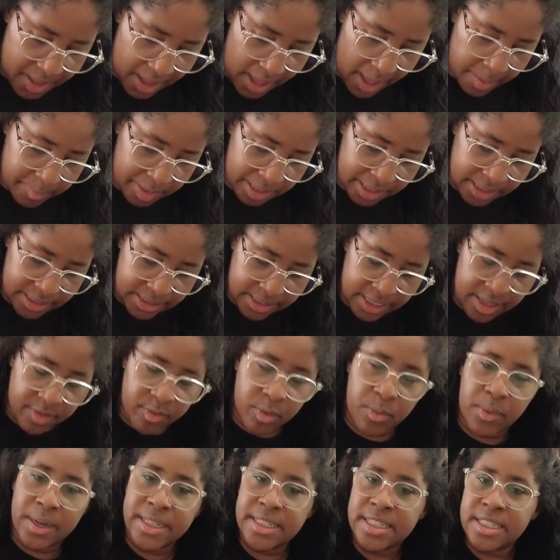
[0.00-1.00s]
I'm gonna leave
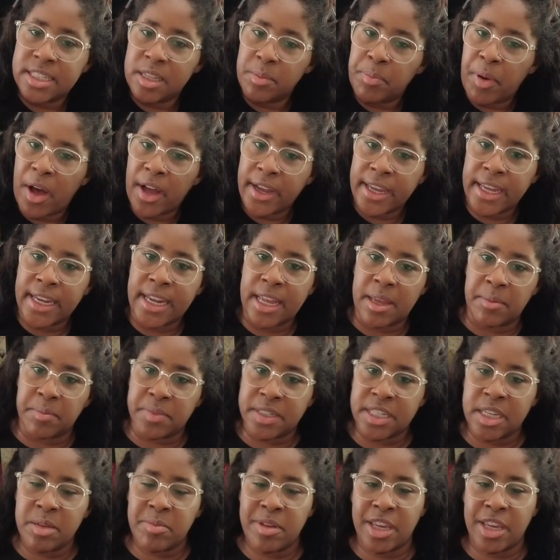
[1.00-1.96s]
one slip pocket empty